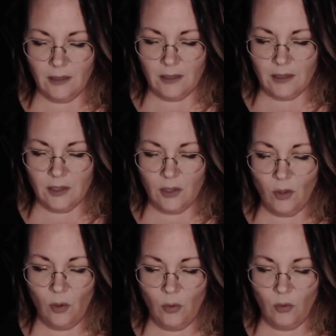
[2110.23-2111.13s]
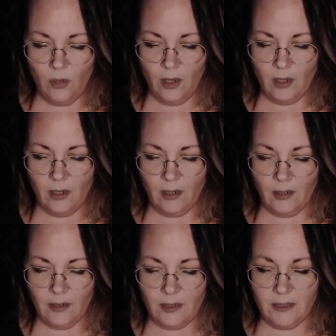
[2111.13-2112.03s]
to know
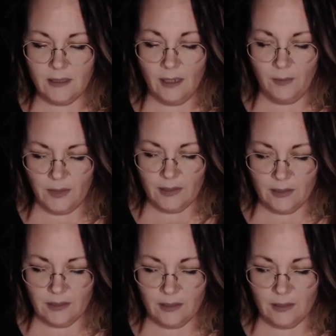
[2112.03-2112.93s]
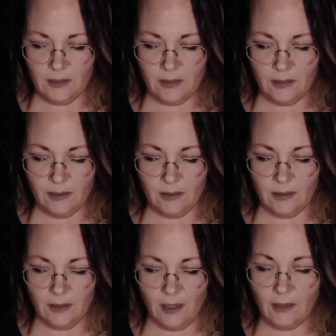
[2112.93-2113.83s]
the depths
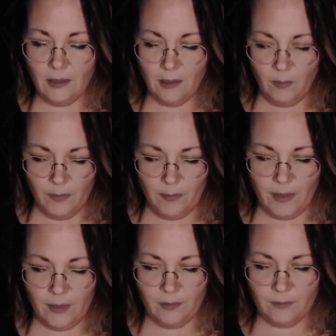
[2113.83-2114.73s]
a little bit better.